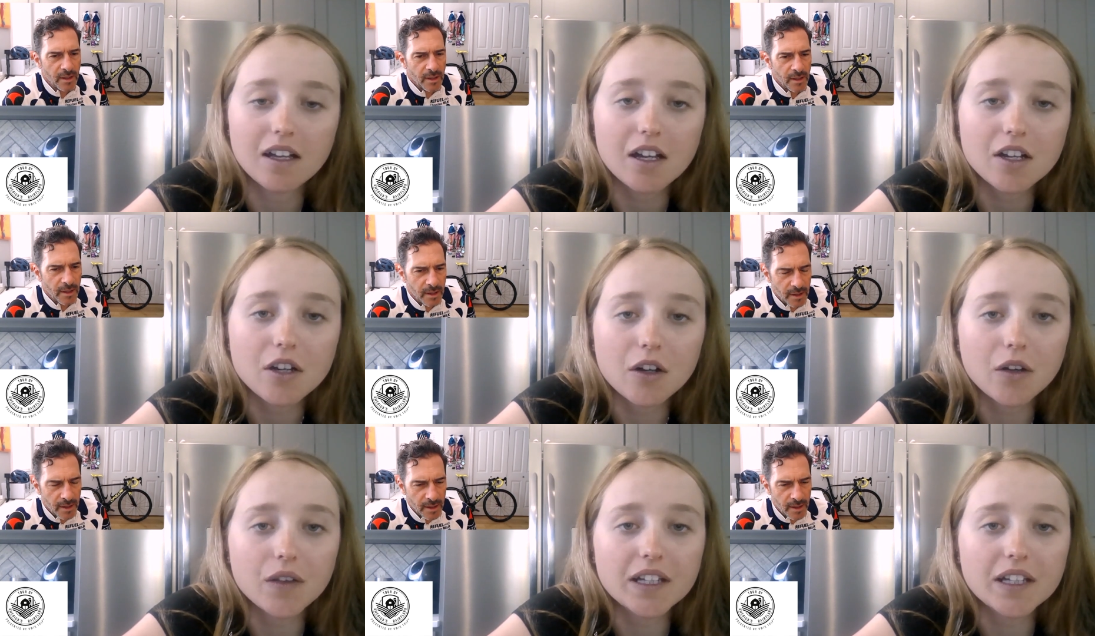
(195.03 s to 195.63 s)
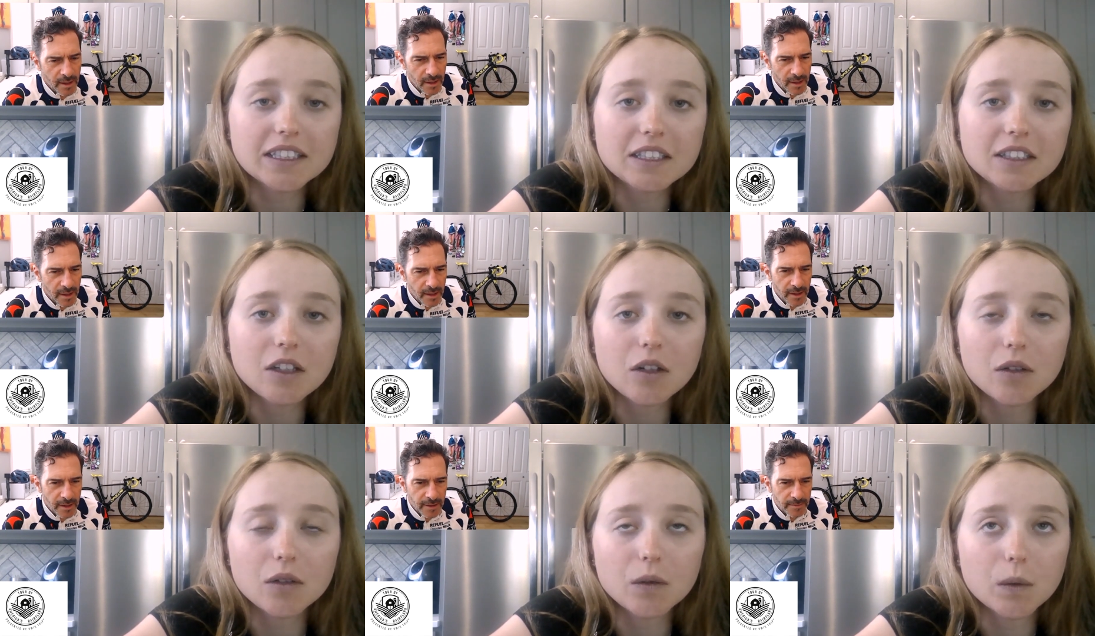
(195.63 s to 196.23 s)
Speaker 1: No,
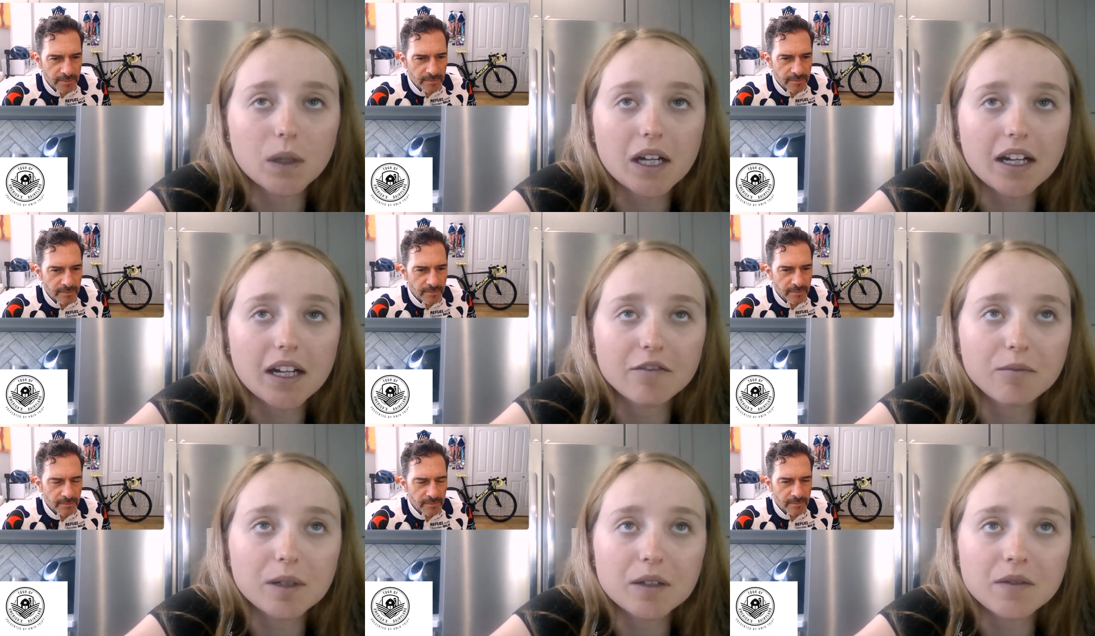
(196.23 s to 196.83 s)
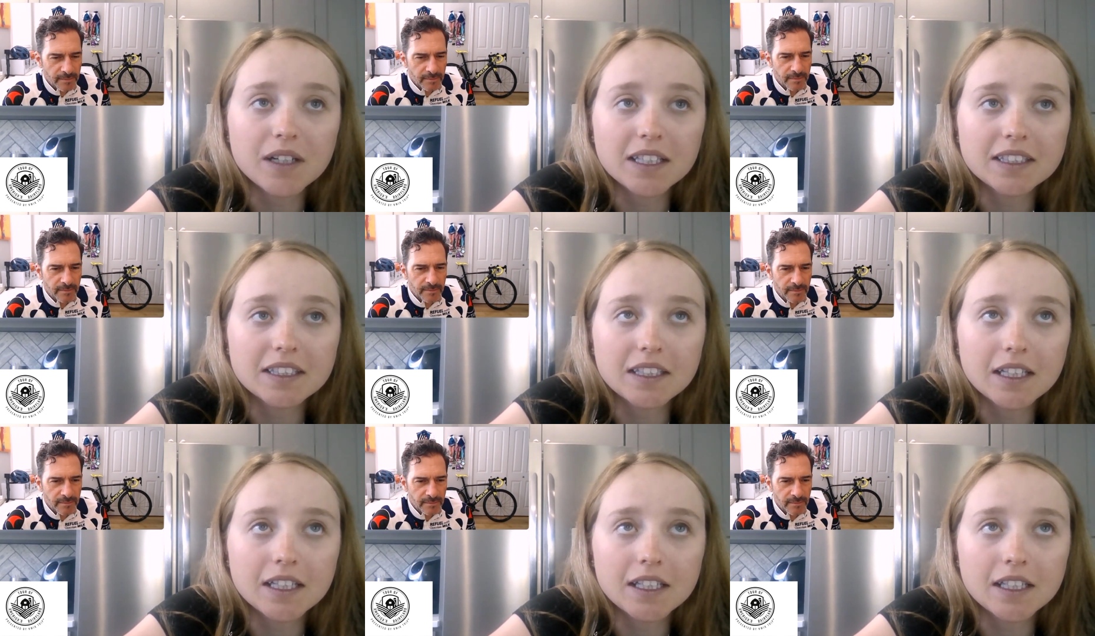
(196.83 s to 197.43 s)
so I've been
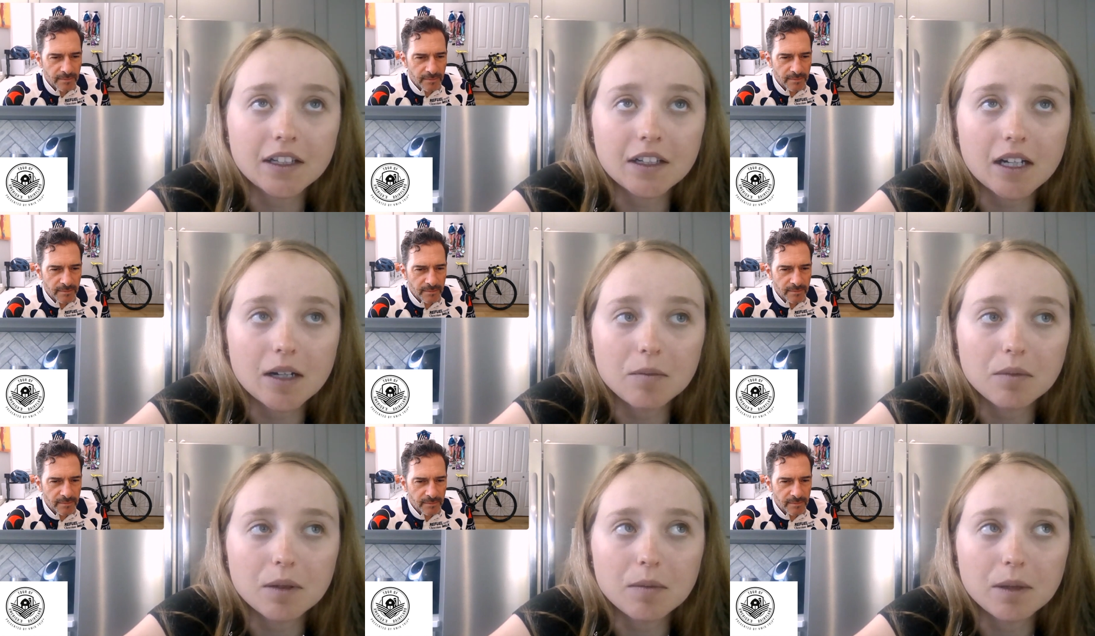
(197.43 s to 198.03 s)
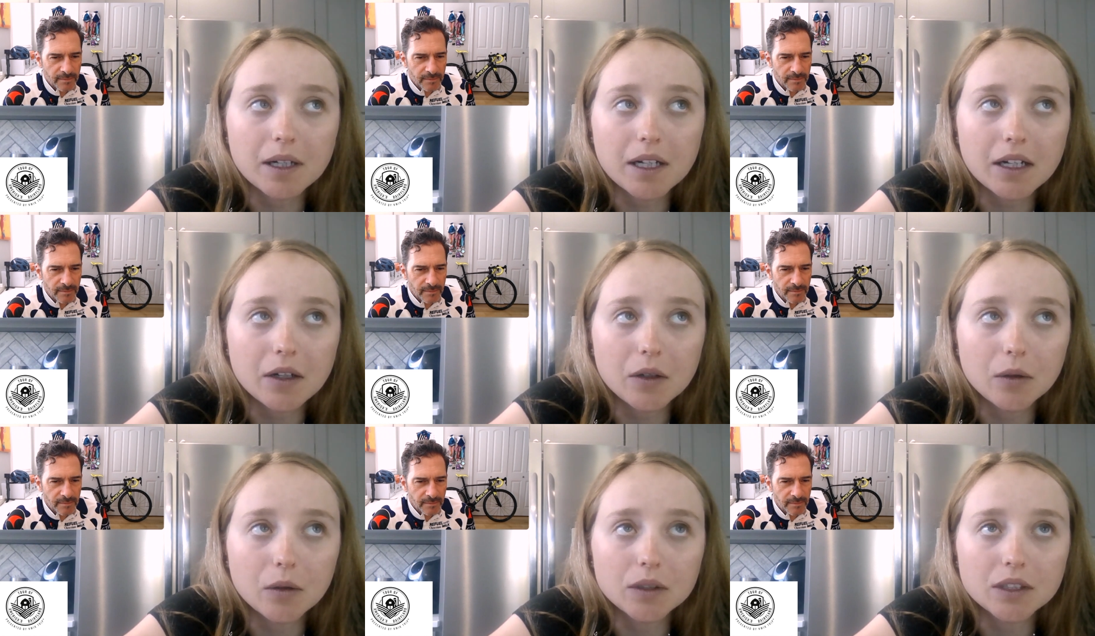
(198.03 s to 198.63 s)
racing in Europe
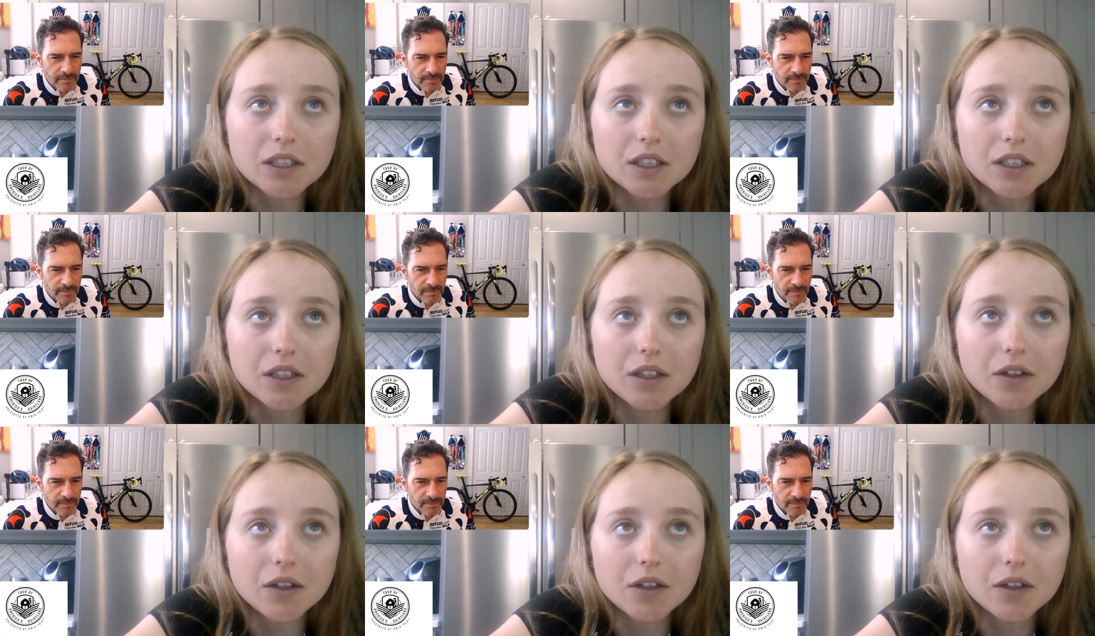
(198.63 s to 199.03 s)
about